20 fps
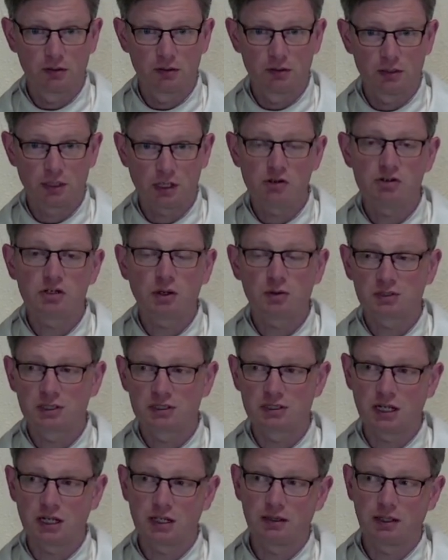Now you're down to
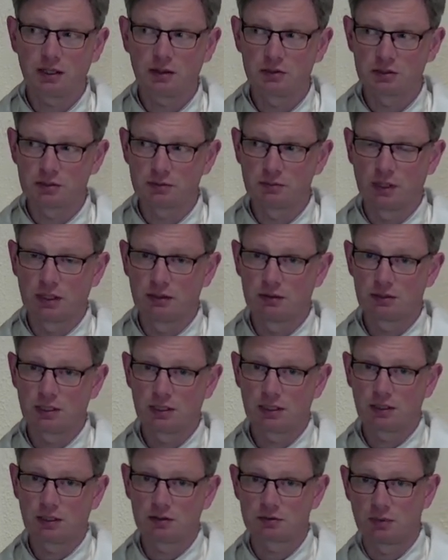ten thousand men, ten
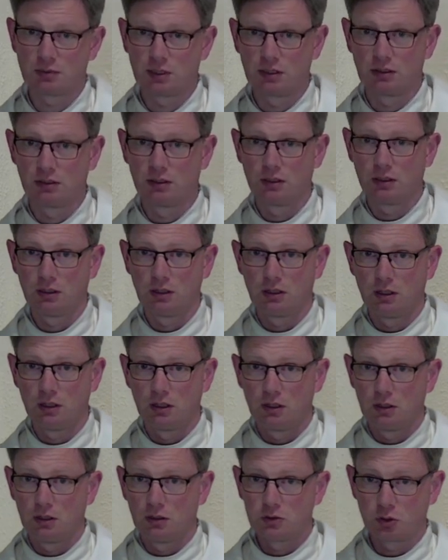thousand men.
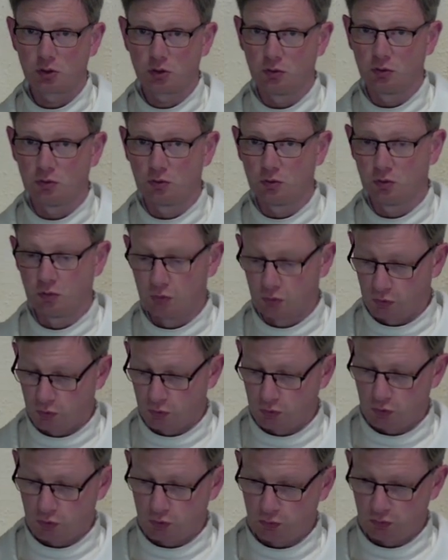So
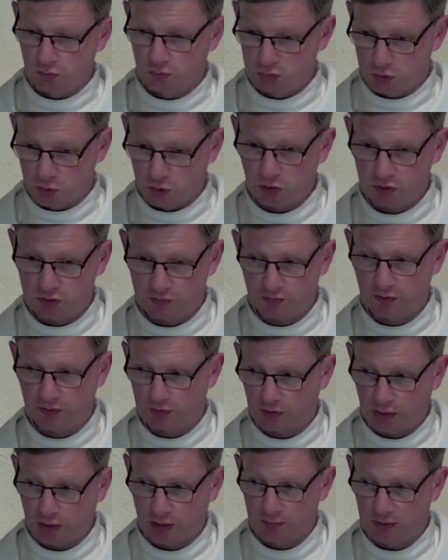two-thirds of your
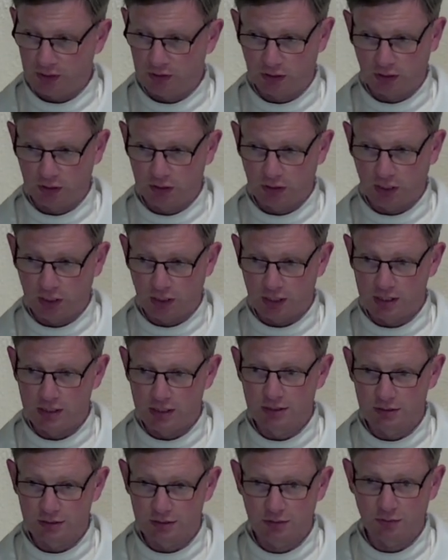army are gone,
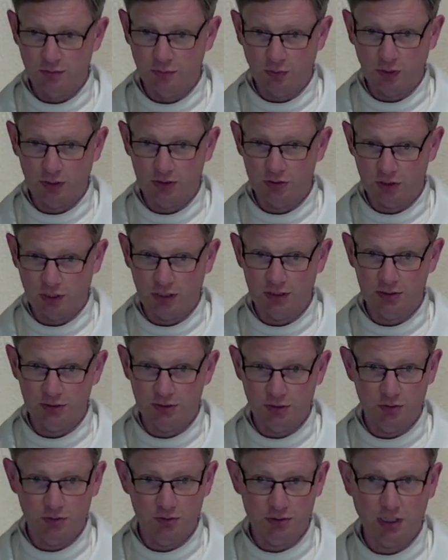and what chance do
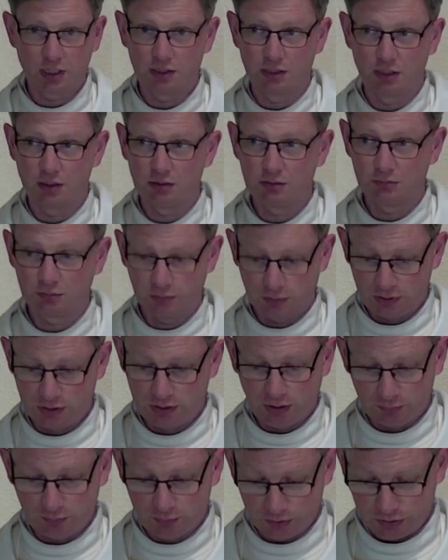you stand now? Well,
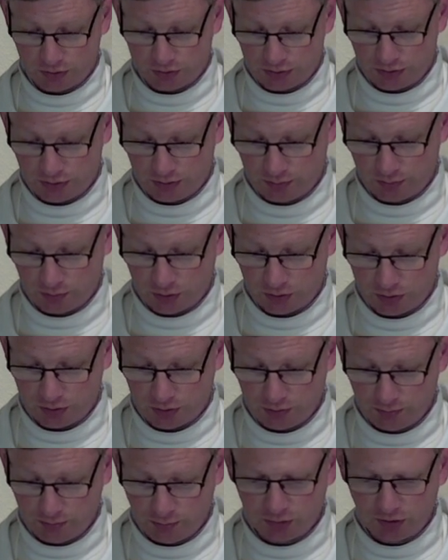not much, not much.
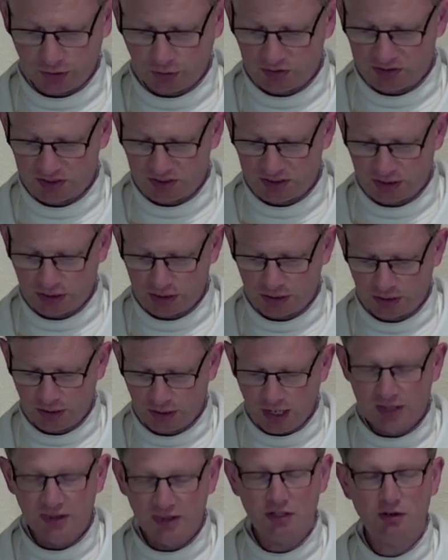But the Lord said to Gideon,
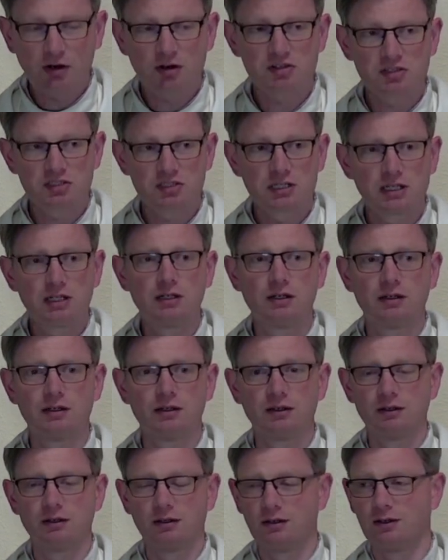there are
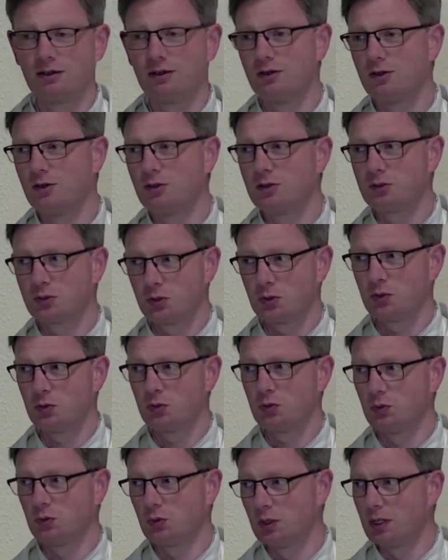still
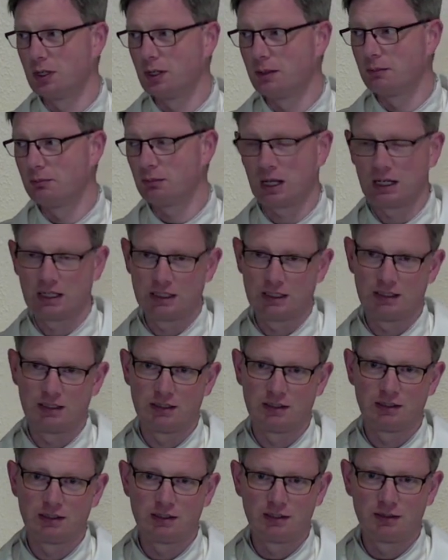too many
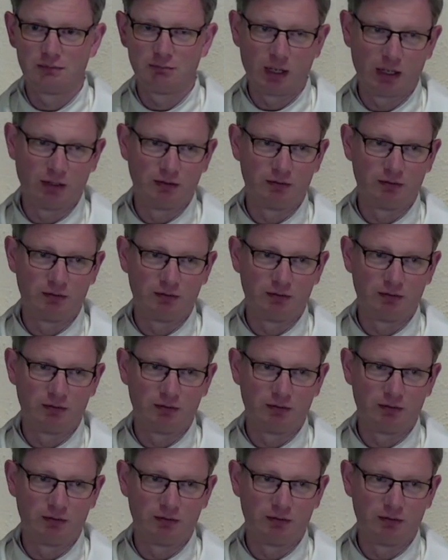men.